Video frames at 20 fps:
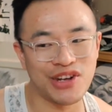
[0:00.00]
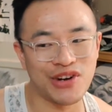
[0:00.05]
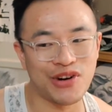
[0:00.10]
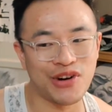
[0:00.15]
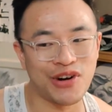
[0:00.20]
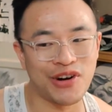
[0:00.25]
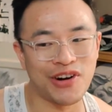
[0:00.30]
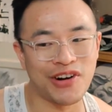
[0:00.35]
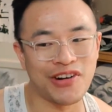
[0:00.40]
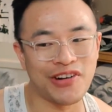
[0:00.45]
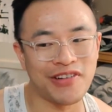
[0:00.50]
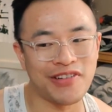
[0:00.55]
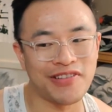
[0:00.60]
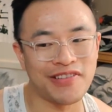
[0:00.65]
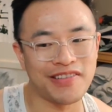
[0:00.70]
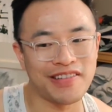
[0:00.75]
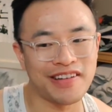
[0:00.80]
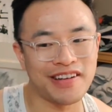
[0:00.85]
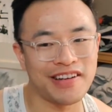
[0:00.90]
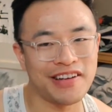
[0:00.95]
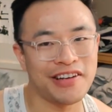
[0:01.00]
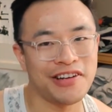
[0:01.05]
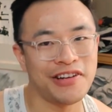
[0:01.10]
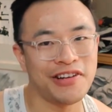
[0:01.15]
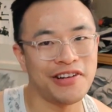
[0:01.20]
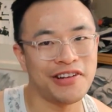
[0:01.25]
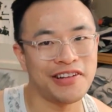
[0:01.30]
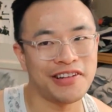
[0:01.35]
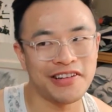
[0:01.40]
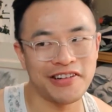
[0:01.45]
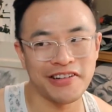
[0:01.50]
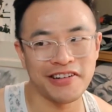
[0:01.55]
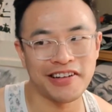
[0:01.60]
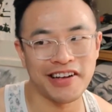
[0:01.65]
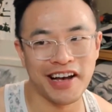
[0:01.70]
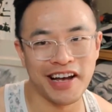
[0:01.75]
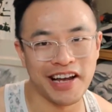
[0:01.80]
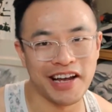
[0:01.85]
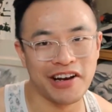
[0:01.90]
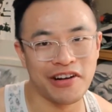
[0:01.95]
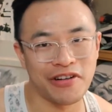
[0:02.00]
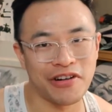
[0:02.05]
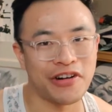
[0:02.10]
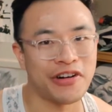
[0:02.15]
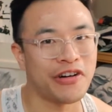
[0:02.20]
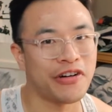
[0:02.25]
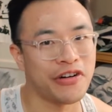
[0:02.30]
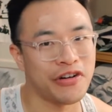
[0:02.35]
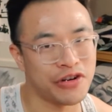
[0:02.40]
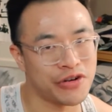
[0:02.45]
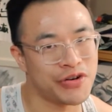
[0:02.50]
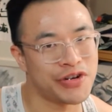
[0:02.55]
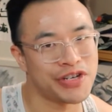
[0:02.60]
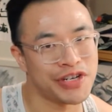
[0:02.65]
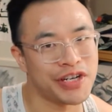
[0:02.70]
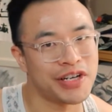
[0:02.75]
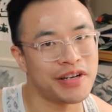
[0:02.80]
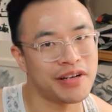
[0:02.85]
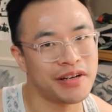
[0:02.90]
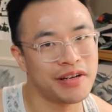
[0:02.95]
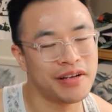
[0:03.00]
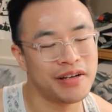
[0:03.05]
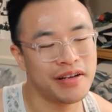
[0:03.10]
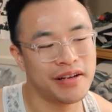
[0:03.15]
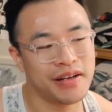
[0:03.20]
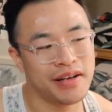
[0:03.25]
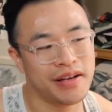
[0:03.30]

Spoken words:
your diet or your nutrition.